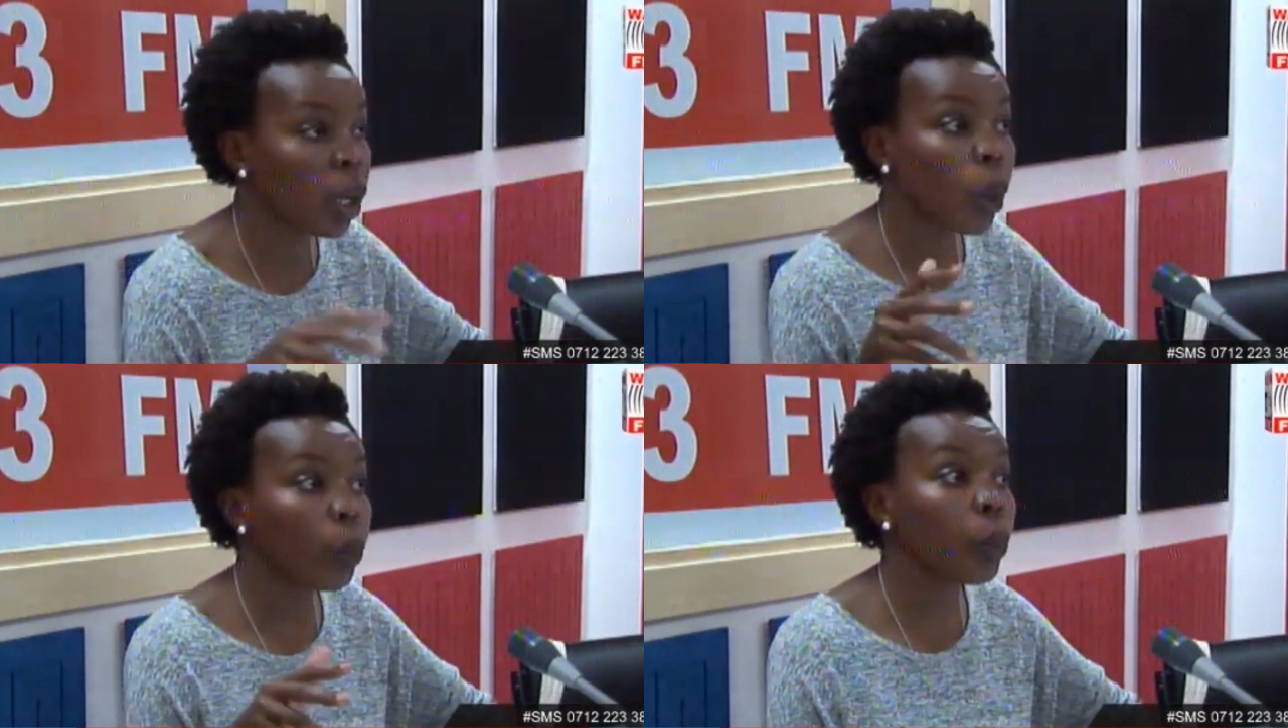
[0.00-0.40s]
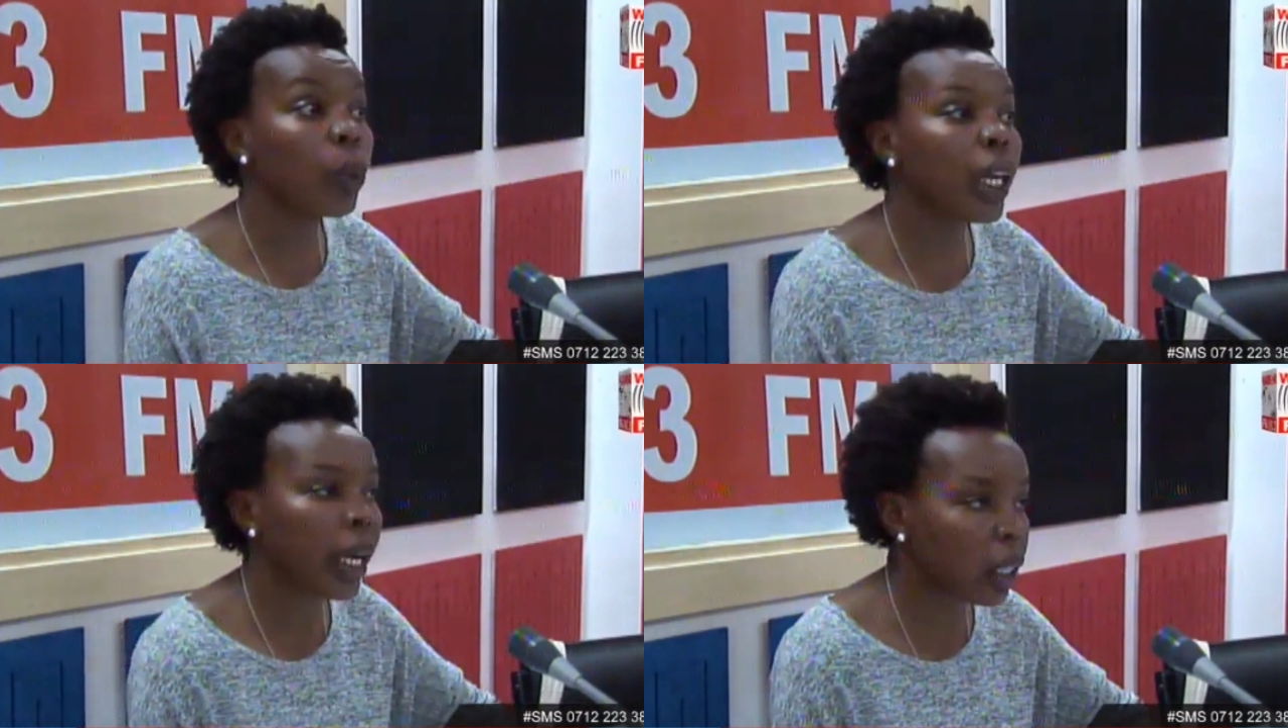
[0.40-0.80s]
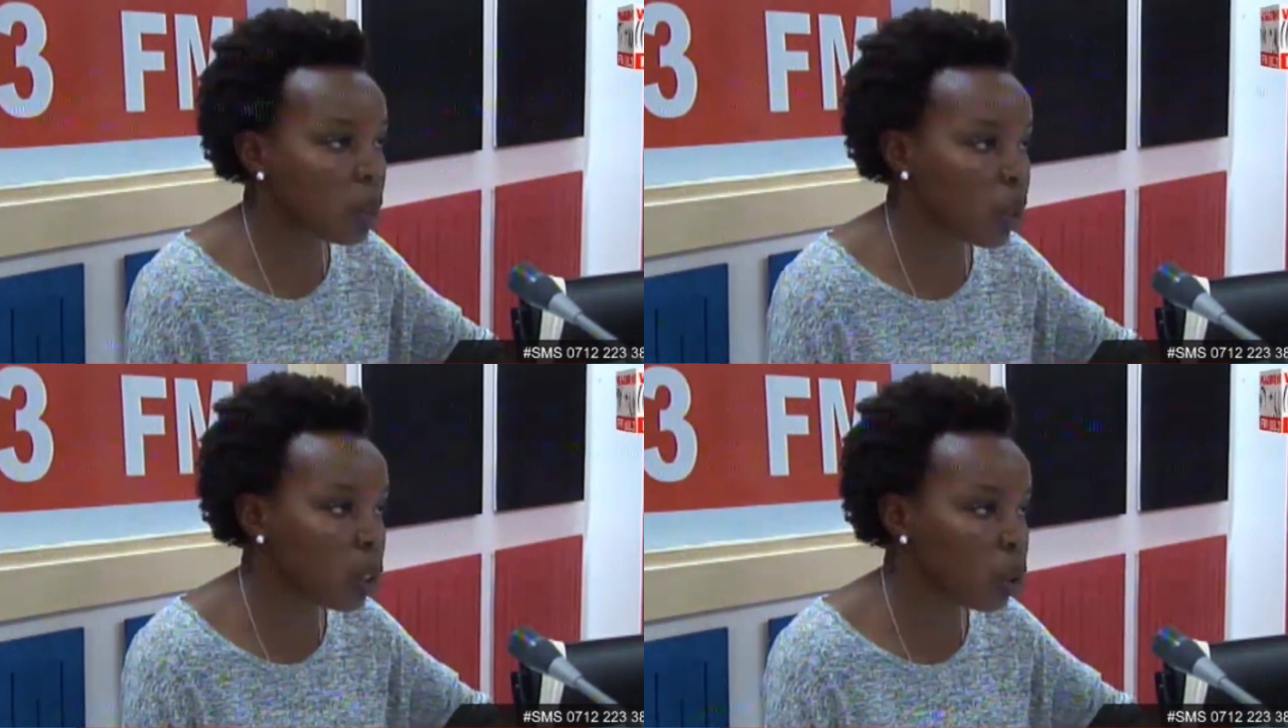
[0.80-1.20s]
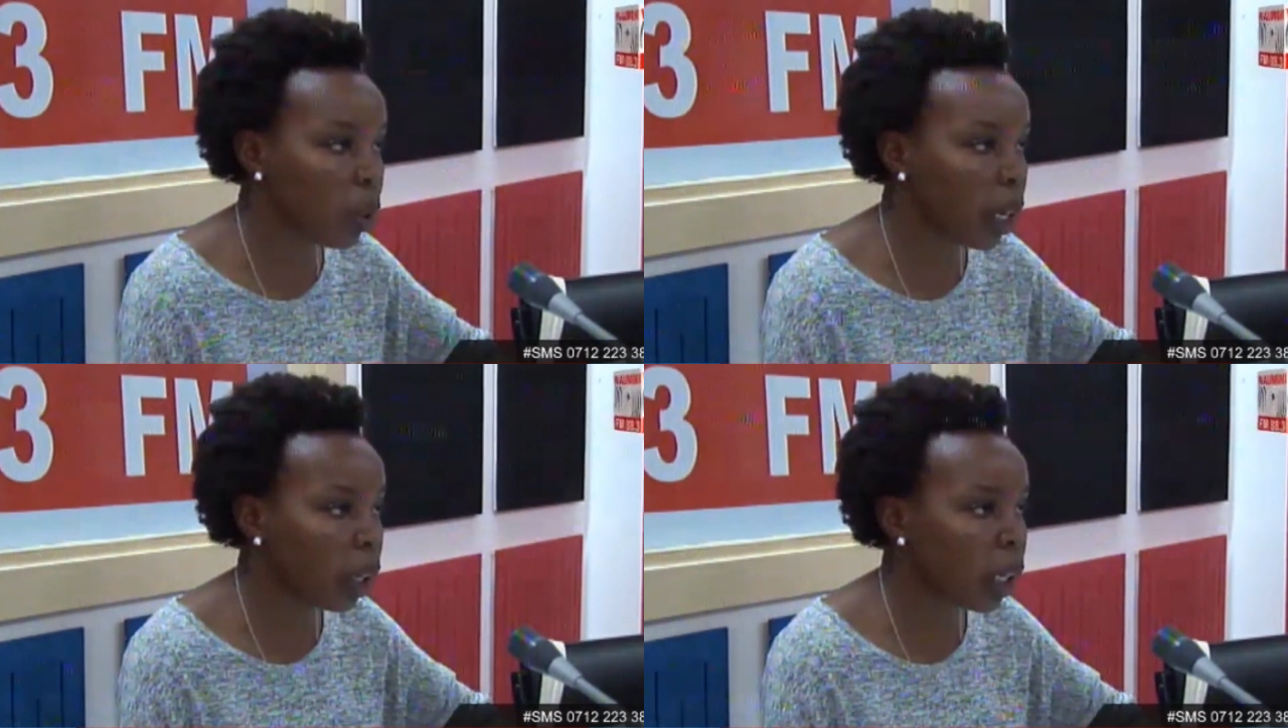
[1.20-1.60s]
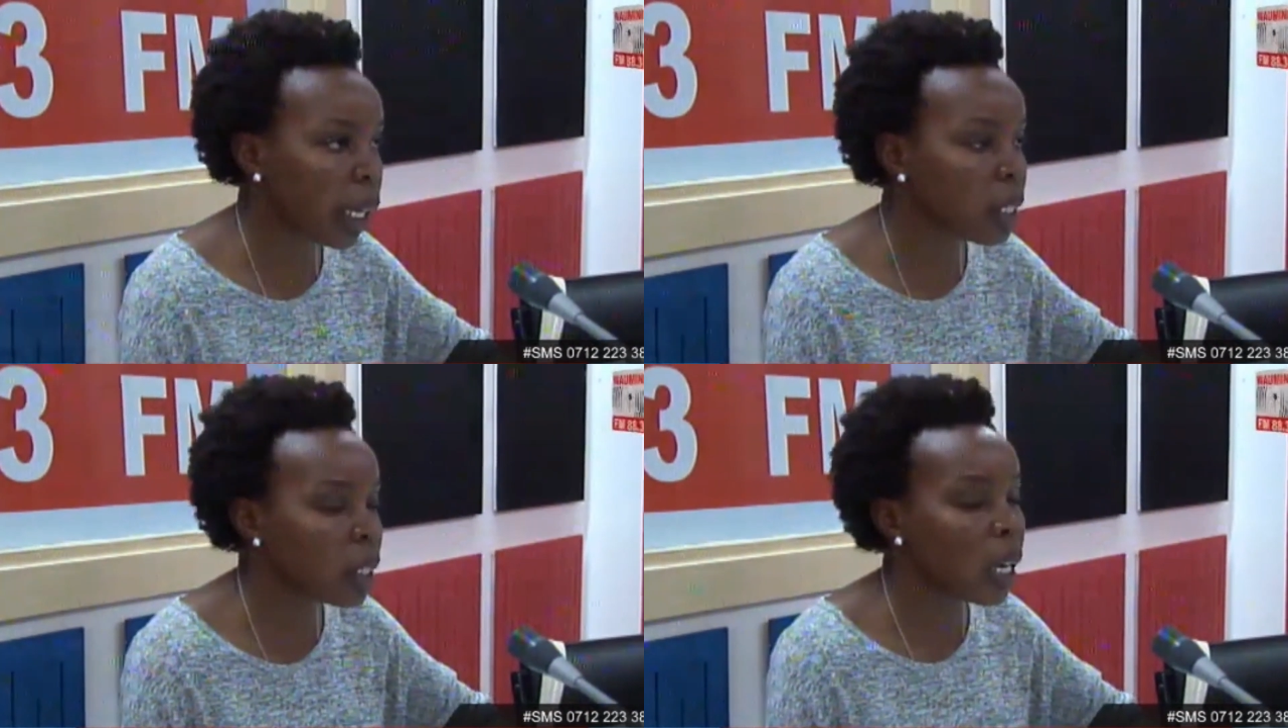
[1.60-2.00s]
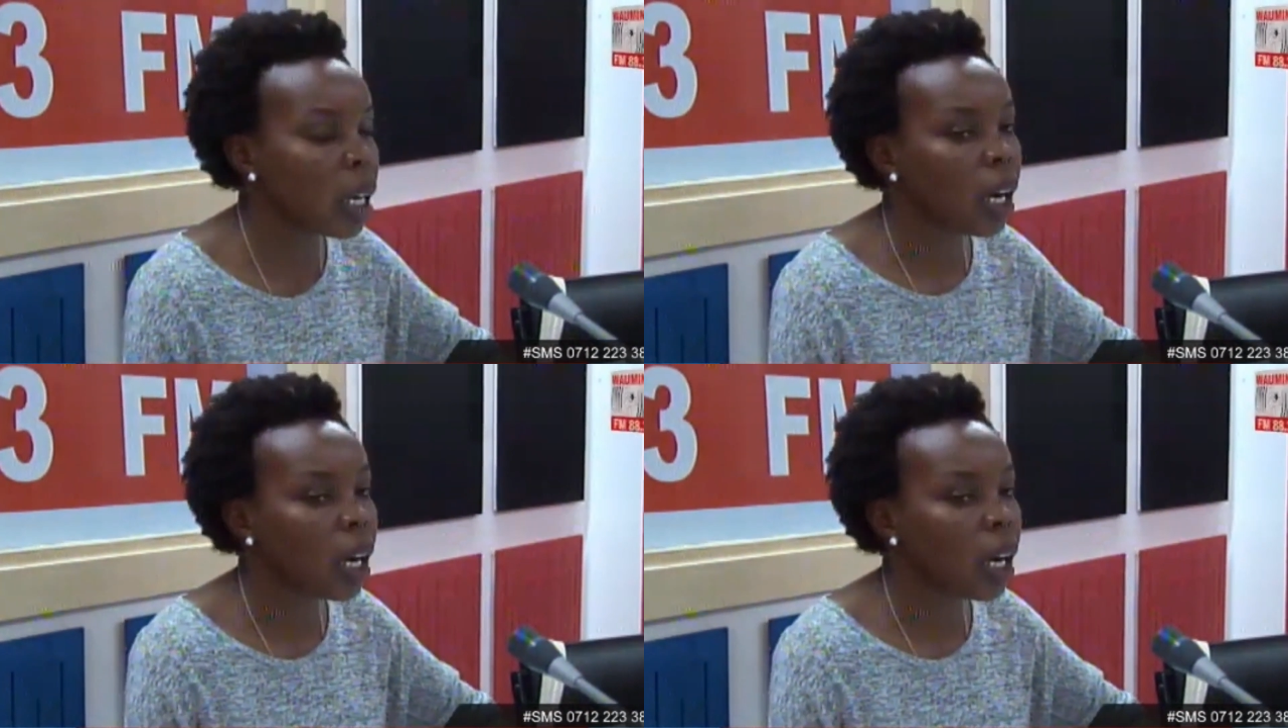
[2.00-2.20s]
we would like this person to be canonized.